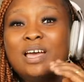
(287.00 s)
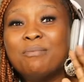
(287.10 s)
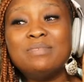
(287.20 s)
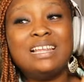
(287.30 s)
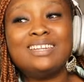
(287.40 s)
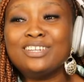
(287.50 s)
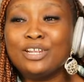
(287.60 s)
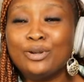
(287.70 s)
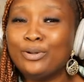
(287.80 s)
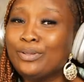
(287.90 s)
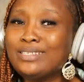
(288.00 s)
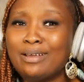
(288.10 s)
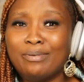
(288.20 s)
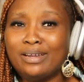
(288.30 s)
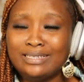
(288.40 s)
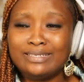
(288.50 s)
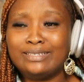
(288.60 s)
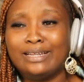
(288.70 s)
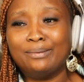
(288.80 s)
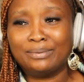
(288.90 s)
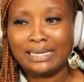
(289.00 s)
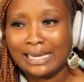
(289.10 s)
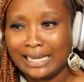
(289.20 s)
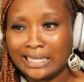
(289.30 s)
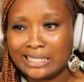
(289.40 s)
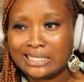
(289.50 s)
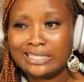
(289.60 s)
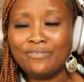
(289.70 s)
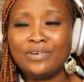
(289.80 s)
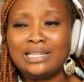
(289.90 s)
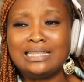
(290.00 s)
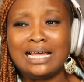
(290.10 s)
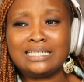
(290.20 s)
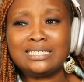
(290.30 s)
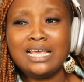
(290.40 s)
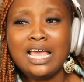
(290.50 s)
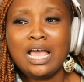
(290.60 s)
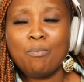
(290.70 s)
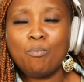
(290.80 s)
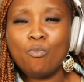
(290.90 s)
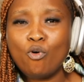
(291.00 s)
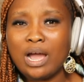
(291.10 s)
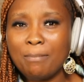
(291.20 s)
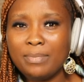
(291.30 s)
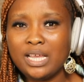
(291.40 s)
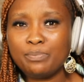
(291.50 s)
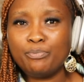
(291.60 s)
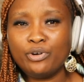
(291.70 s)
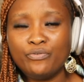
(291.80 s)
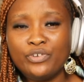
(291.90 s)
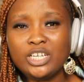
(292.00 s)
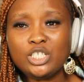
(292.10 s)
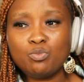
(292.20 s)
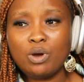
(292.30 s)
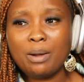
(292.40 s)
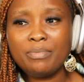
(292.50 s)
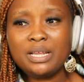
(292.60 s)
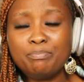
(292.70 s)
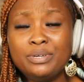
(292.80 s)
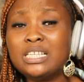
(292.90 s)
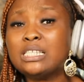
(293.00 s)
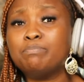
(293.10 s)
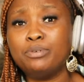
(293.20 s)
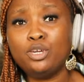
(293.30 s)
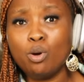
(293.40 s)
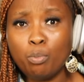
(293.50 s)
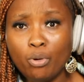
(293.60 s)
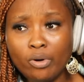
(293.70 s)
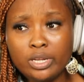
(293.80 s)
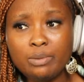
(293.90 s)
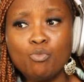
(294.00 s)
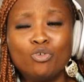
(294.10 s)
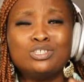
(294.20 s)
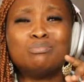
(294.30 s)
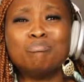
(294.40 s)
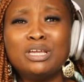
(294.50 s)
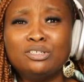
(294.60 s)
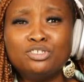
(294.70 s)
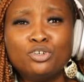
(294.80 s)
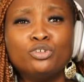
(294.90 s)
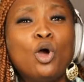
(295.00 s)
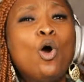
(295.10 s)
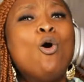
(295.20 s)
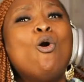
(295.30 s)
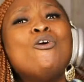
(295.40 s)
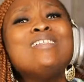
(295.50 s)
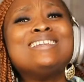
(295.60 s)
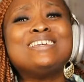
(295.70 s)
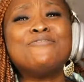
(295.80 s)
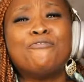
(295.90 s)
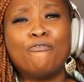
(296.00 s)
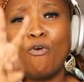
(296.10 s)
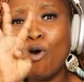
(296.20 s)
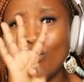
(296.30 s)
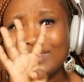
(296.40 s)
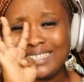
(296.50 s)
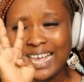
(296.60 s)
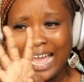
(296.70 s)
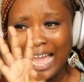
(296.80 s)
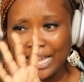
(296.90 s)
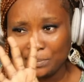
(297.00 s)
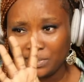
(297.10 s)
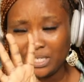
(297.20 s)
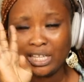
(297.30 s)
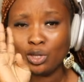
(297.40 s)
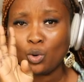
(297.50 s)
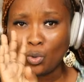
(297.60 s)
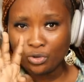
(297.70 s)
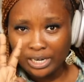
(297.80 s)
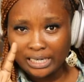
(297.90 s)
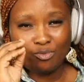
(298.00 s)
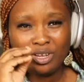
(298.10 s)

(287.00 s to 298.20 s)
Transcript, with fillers: I'm learning a lot about Islam, guys. The fact that Muhammad, Prophet Muhammad, peace be upon him, was mentioned only four times in the Quran.